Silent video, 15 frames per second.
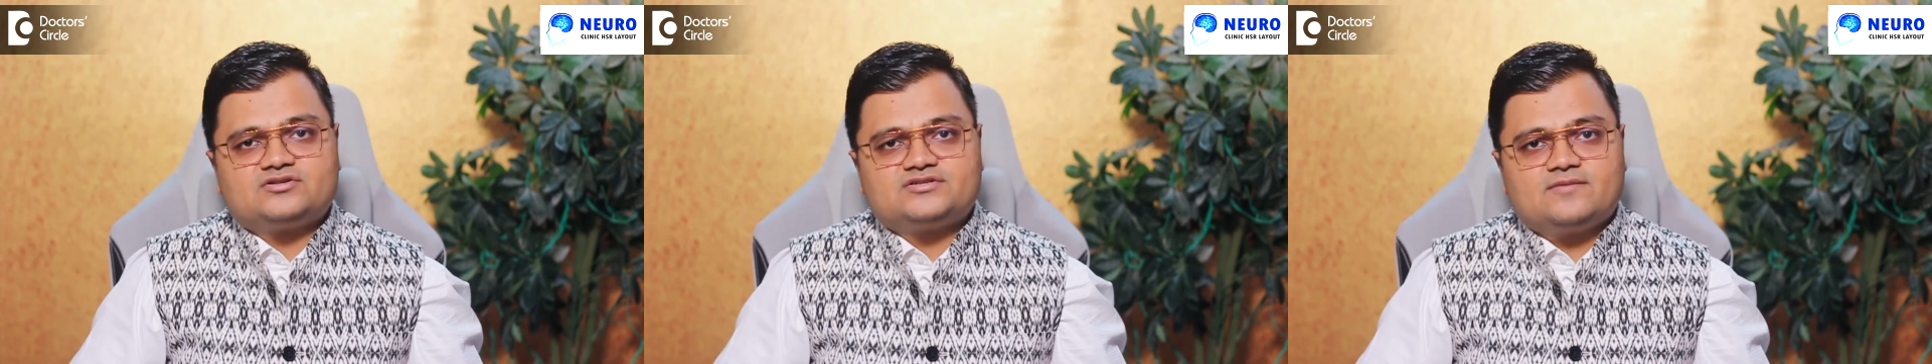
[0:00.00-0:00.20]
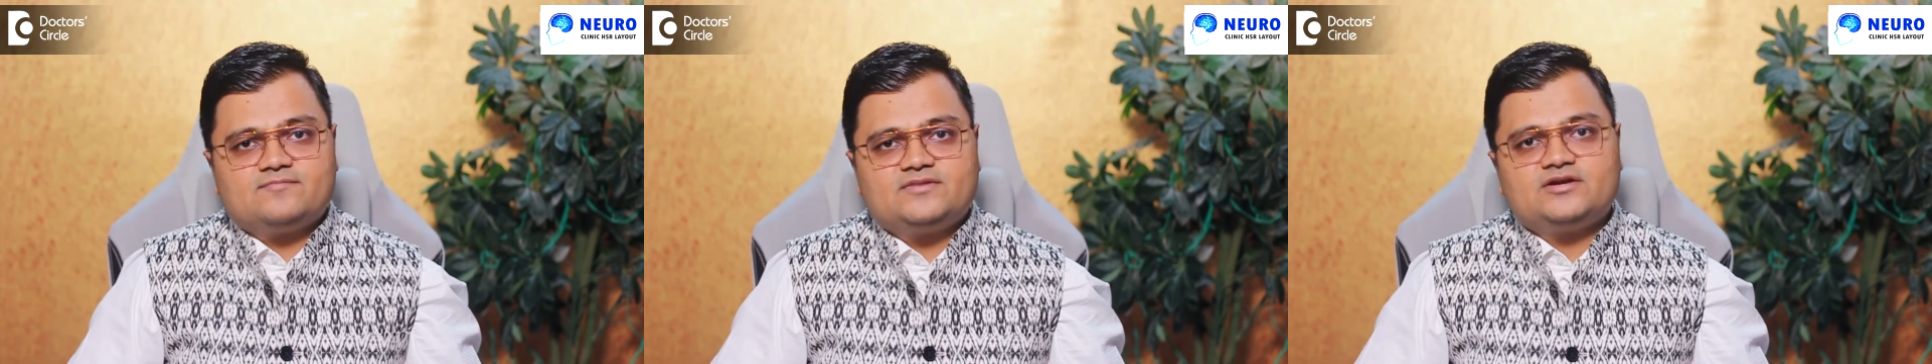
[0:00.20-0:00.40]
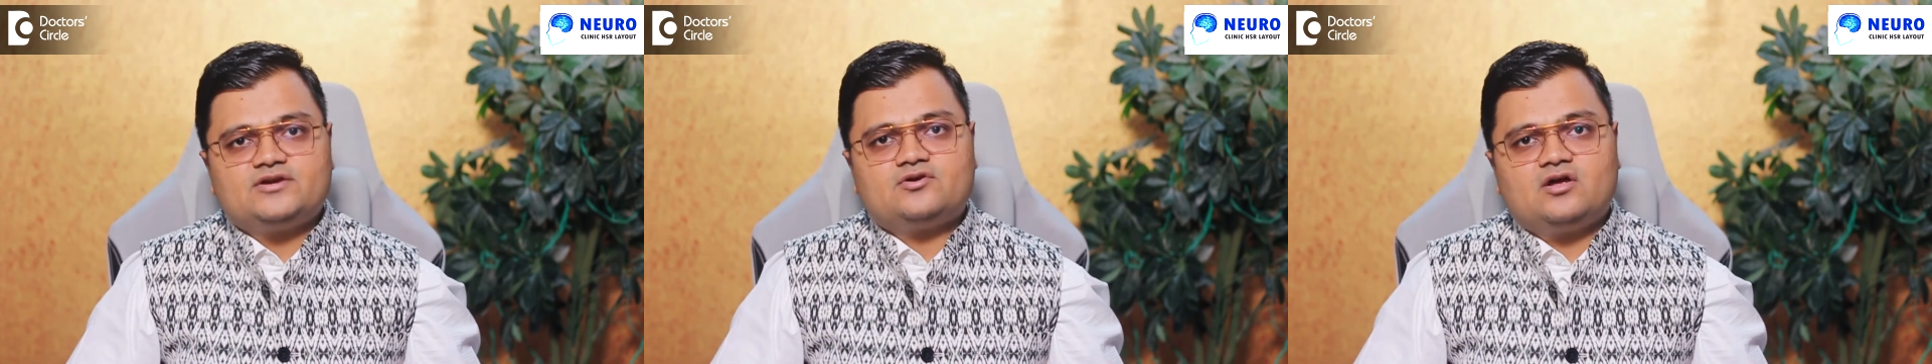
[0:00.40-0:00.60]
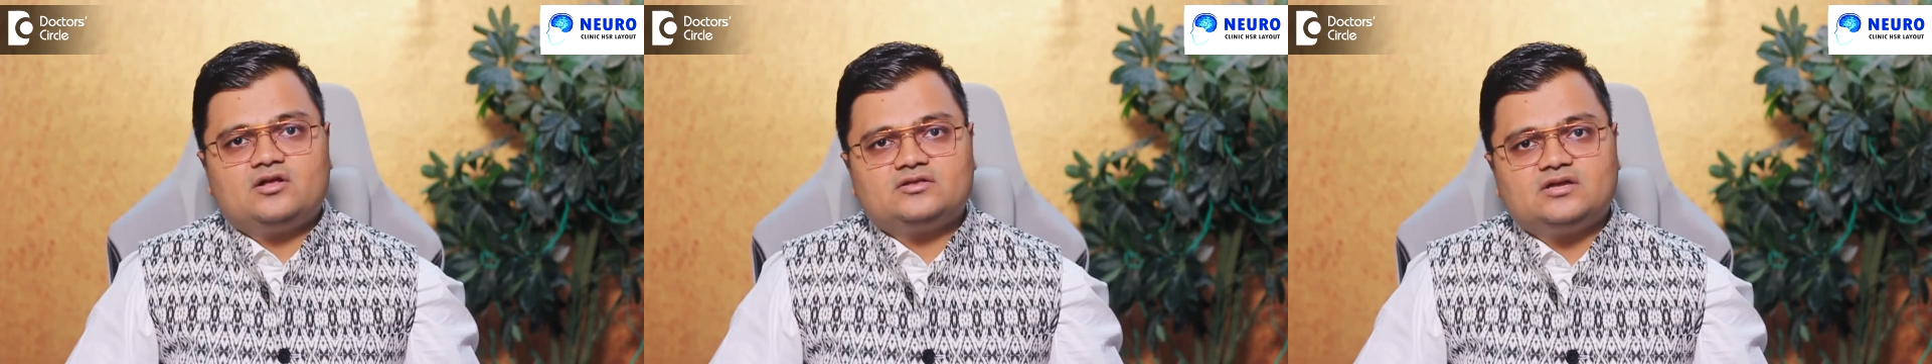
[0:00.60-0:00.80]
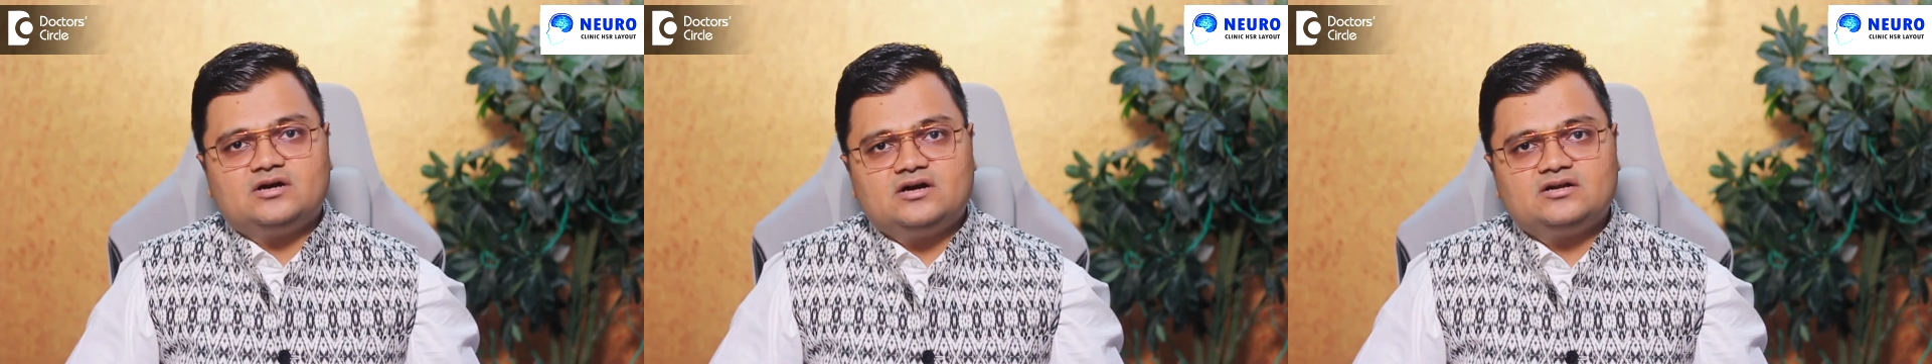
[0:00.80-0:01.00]
something
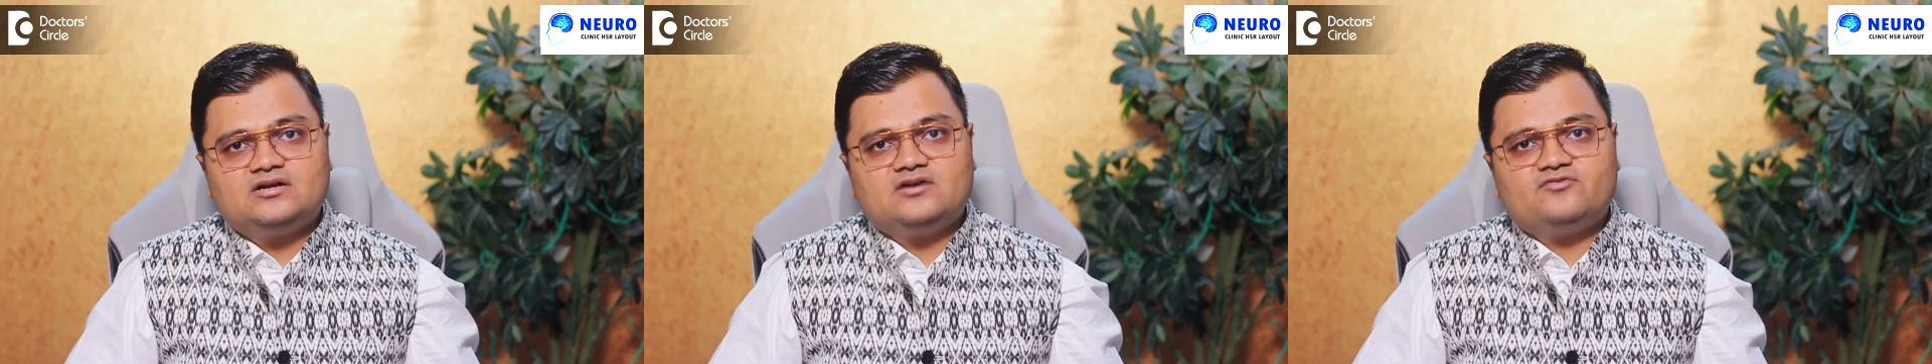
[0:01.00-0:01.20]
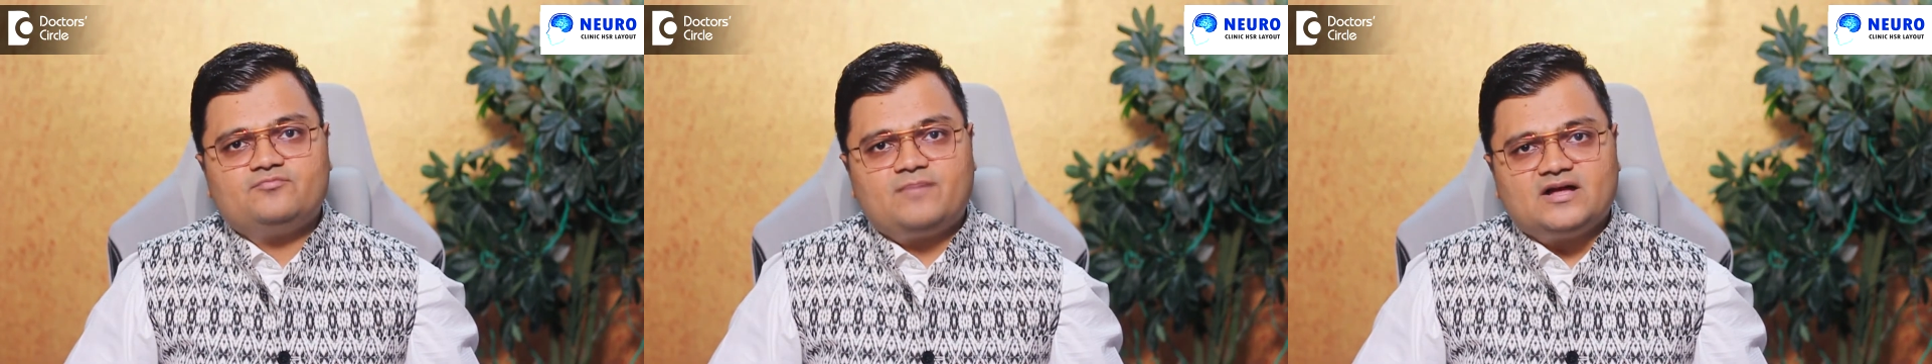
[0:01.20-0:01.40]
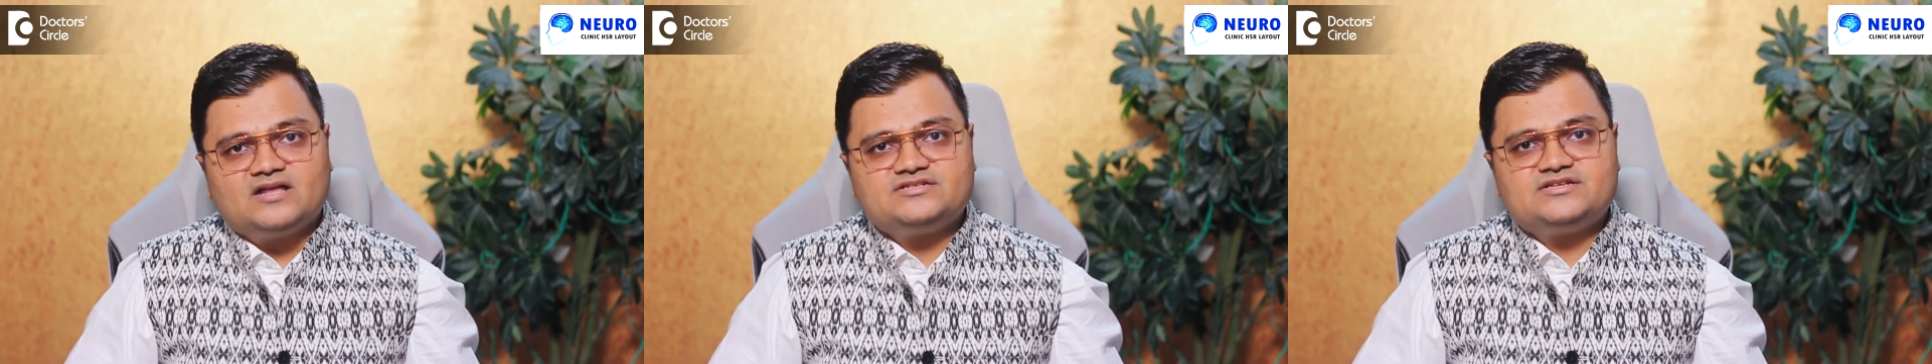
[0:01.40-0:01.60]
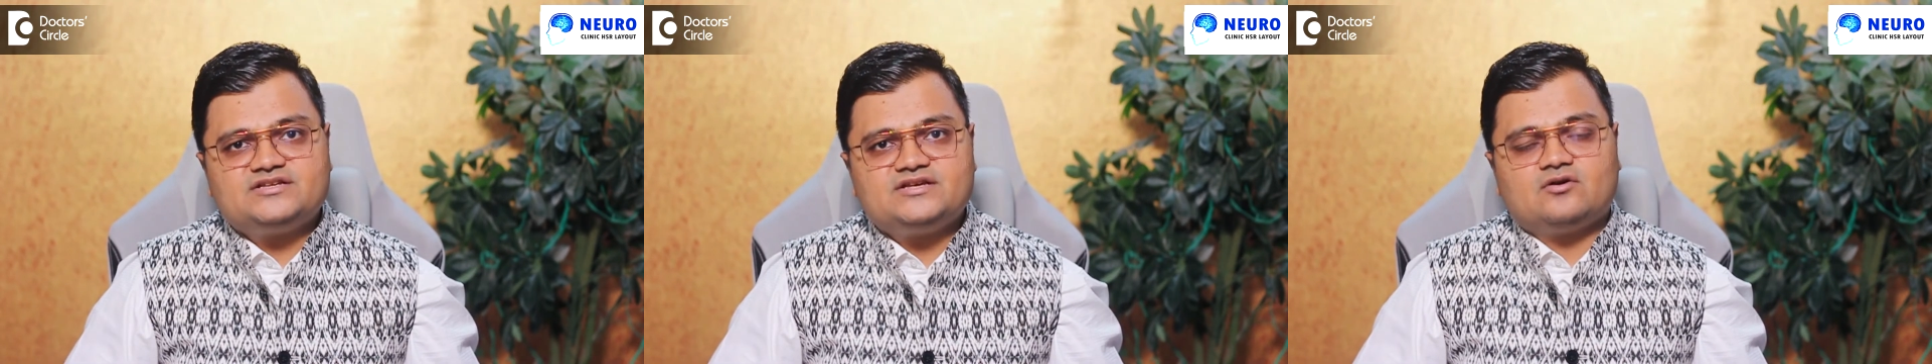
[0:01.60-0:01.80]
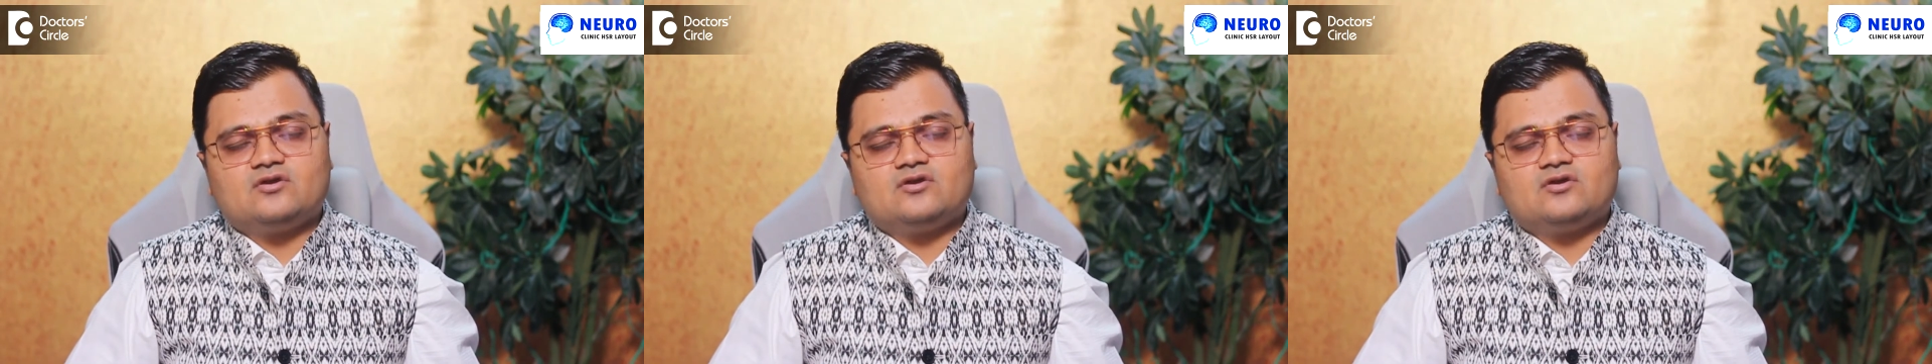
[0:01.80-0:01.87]
called third nerve palsy